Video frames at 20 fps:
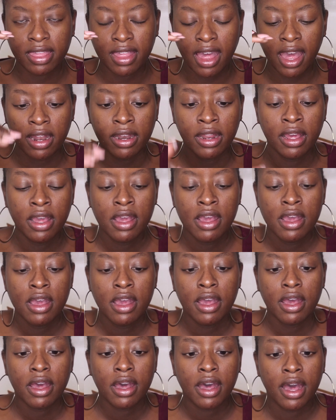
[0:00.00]

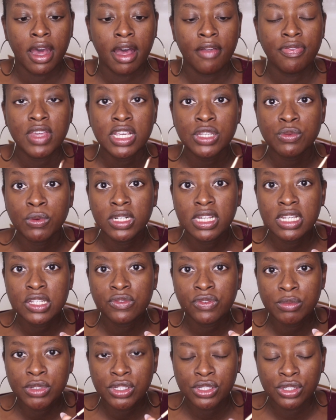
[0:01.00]
that. This one is
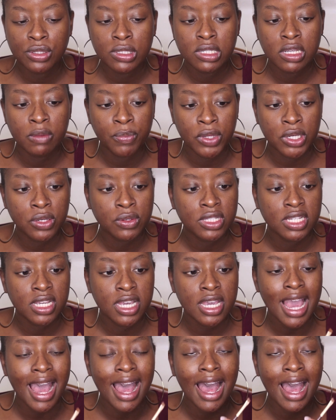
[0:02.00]
from Susie Beauty.